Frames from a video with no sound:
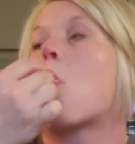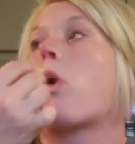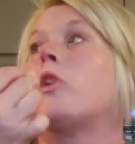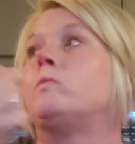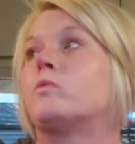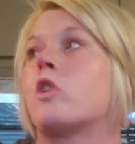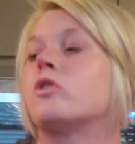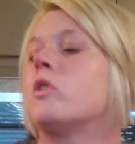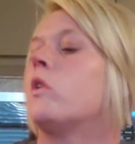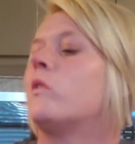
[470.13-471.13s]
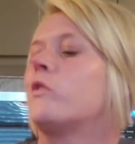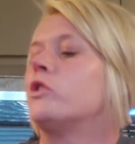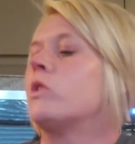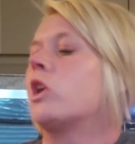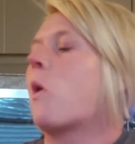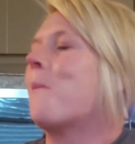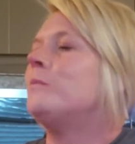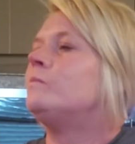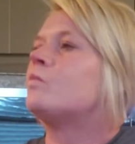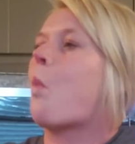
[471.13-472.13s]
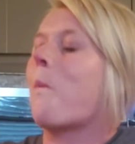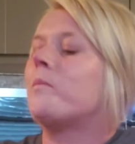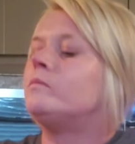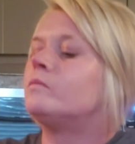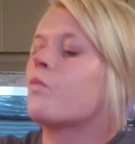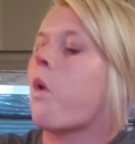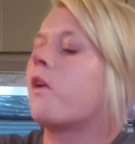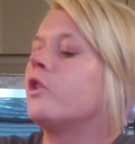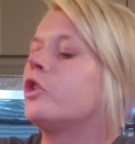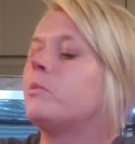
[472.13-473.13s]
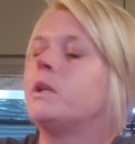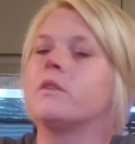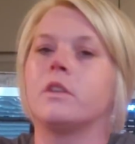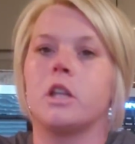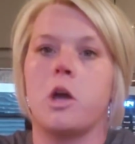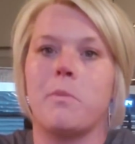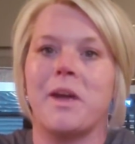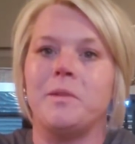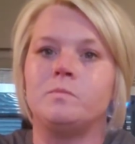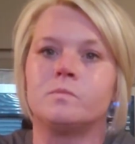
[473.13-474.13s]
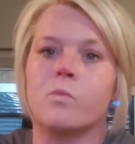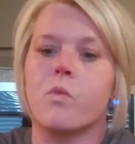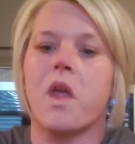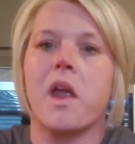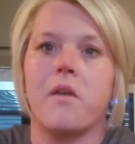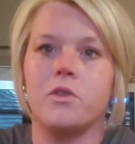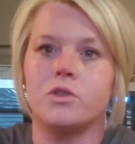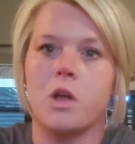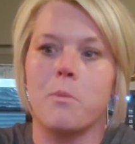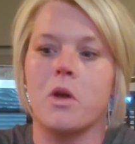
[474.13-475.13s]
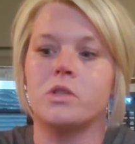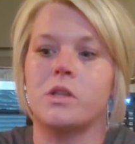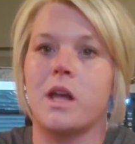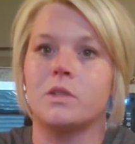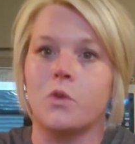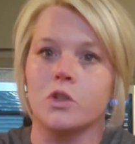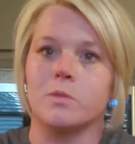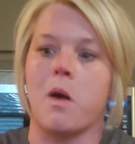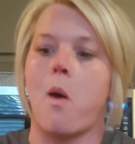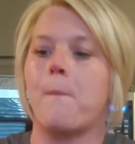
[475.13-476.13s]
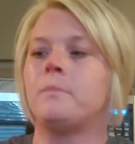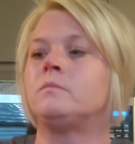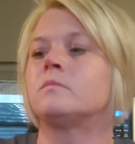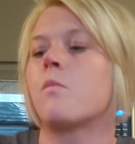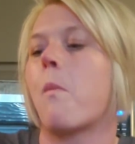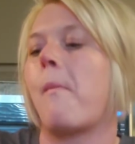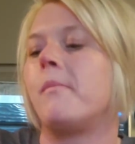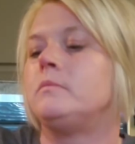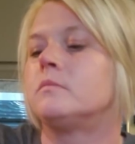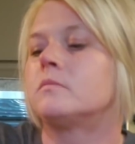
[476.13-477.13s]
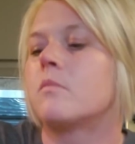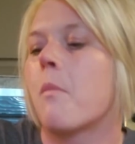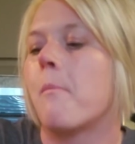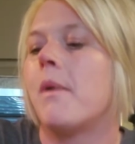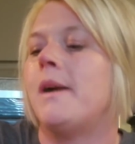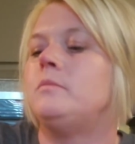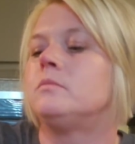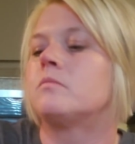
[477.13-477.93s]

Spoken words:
well, they're still in the refrigerator. A little bit of the lo mein. They gave you so much, and I asked for a small. But